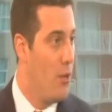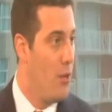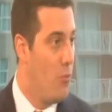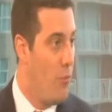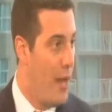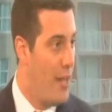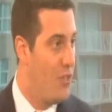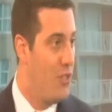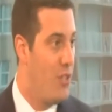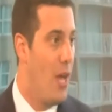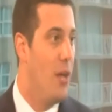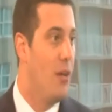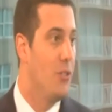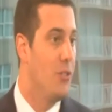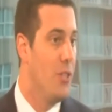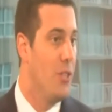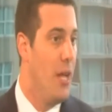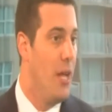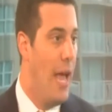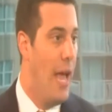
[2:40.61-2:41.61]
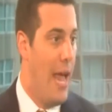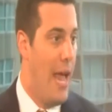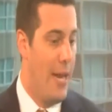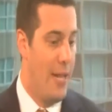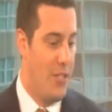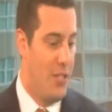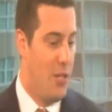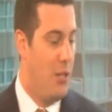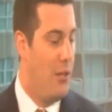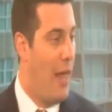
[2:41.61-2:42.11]
red cells, and
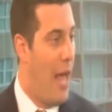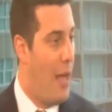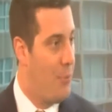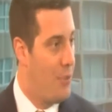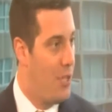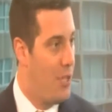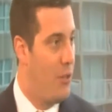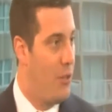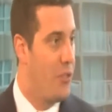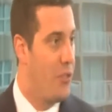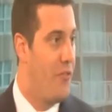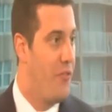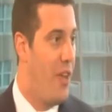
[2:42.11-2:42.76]
it's collapsing those